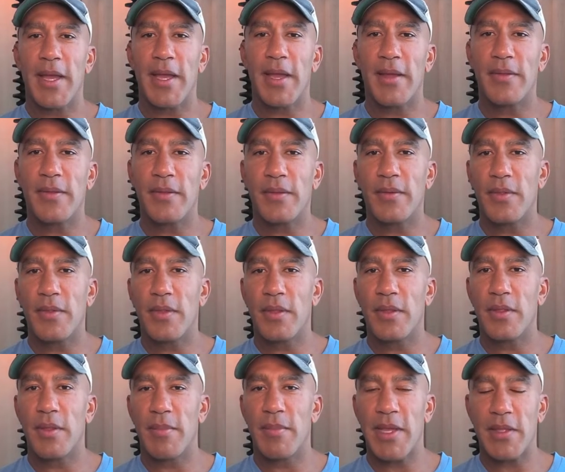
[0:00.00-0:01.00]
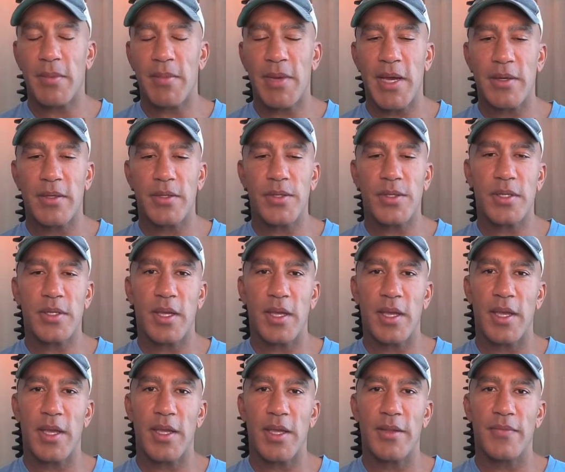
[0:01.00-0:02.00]
in my head, the models.
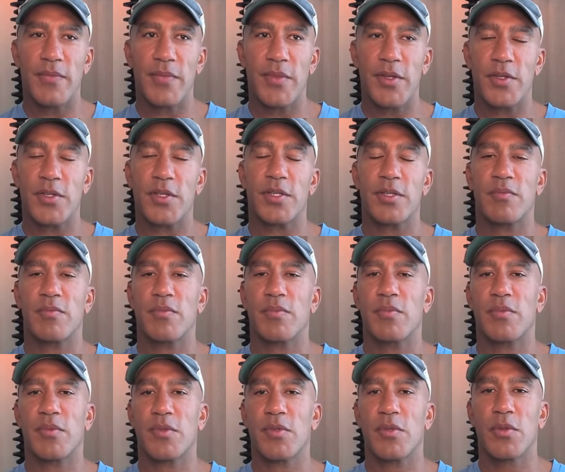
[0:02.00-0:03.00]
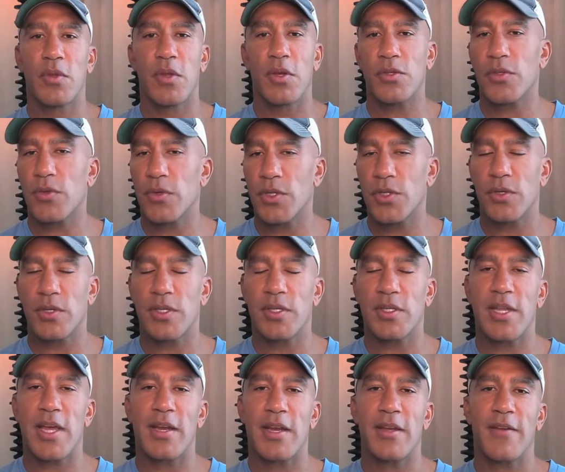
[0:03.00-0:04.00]
And there's just long story short,
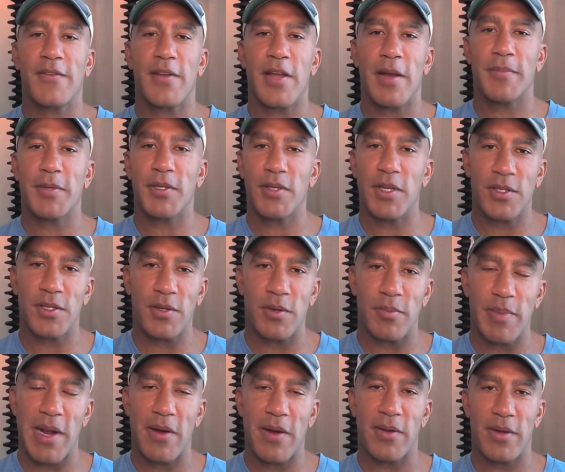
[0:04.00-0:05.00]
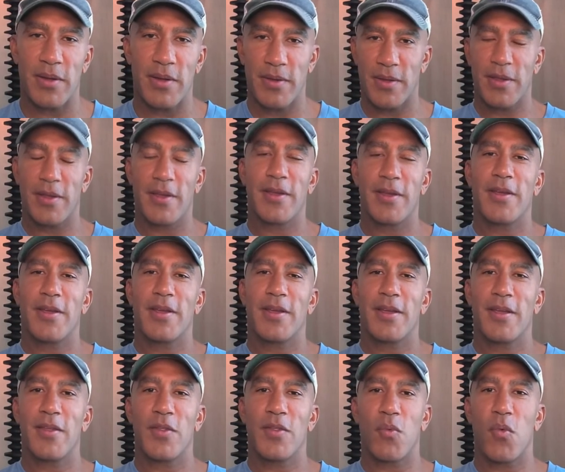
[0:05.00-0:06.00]
there's not enough computational power to,
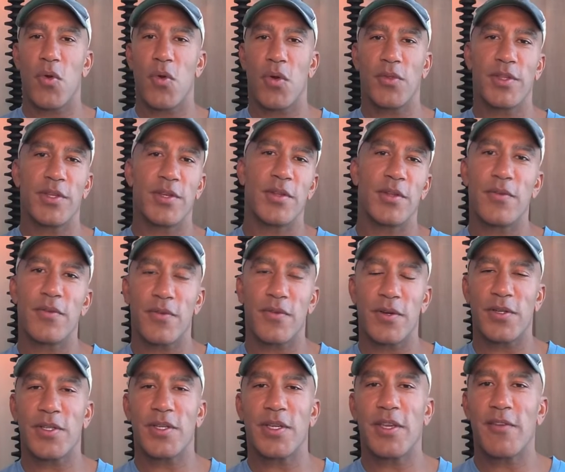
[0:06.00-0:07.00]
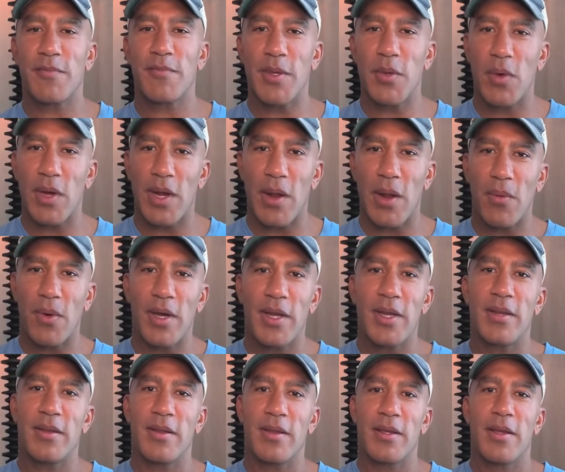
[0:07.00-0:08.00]
in the world in the universe to give me what I
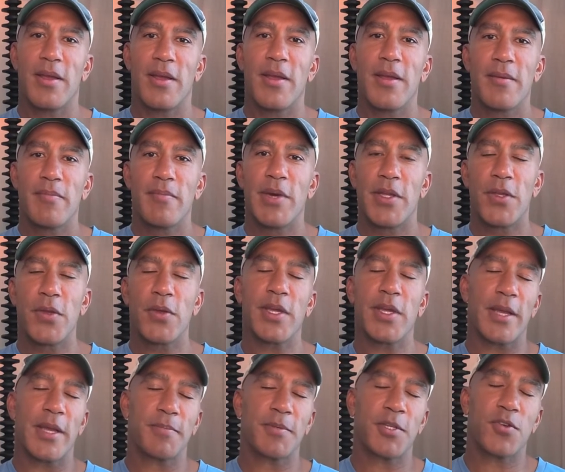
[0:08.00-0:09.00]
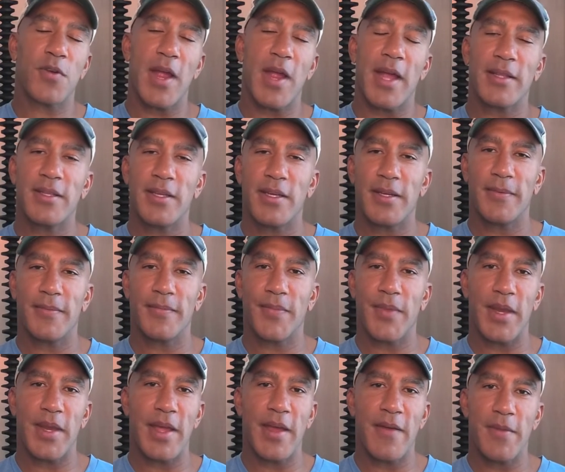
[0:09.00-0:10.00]
wanted. But you can abstract it
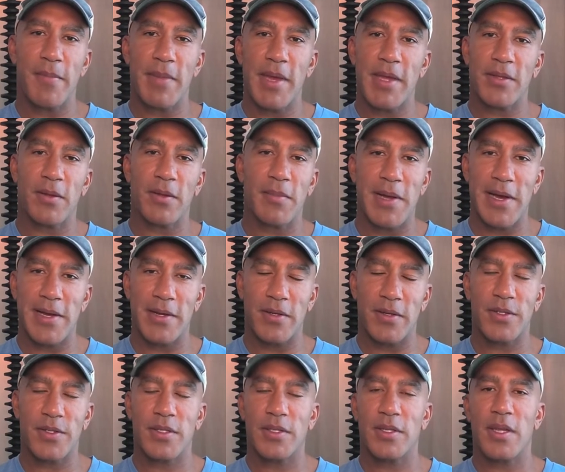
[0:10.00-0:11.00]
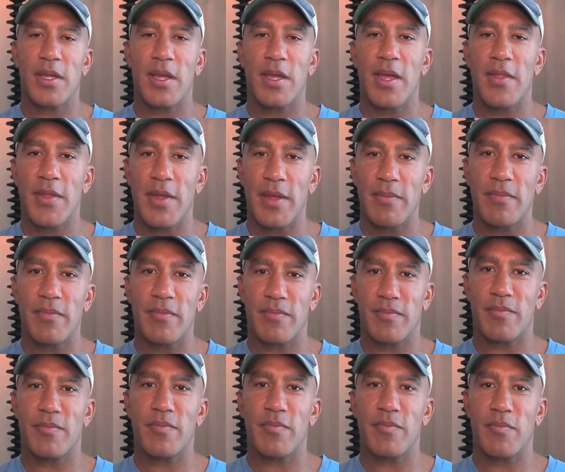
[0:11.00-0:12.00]
and have the mental models, and then
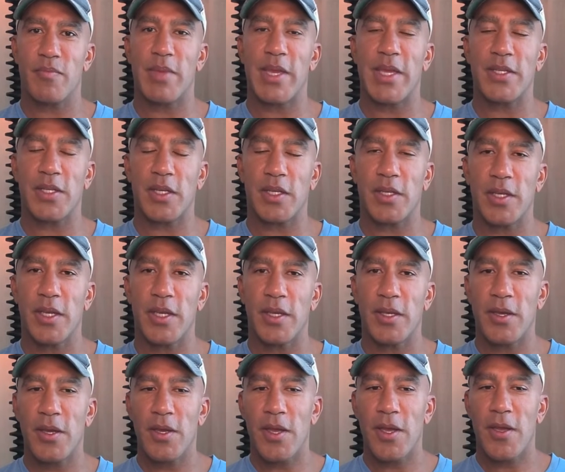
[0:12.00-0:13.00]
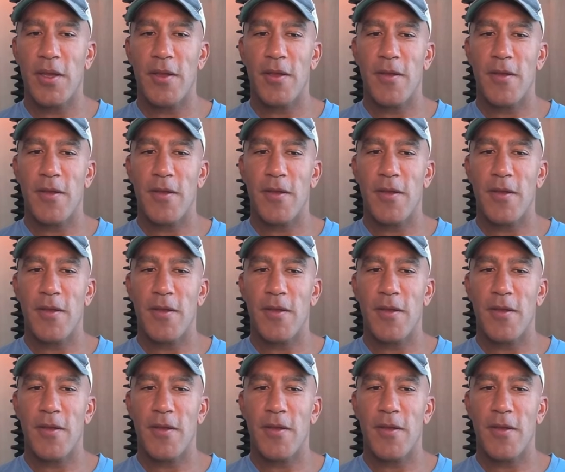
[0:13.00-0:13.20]
basically